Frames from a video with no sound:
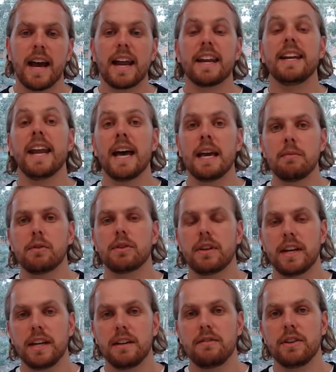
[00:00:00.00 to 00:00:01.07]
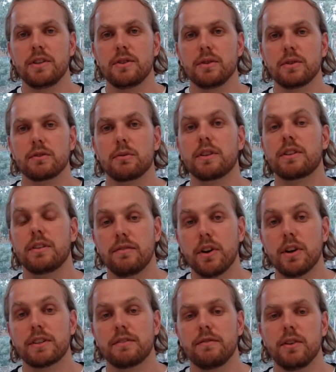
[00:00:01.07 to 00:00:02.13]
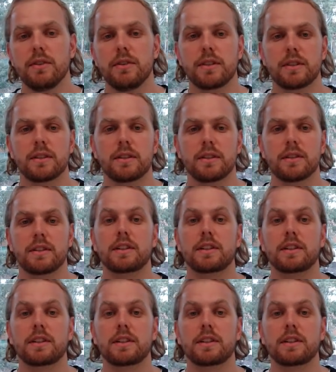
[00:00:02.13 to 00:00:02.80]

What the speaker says: and enable individuals with diverse views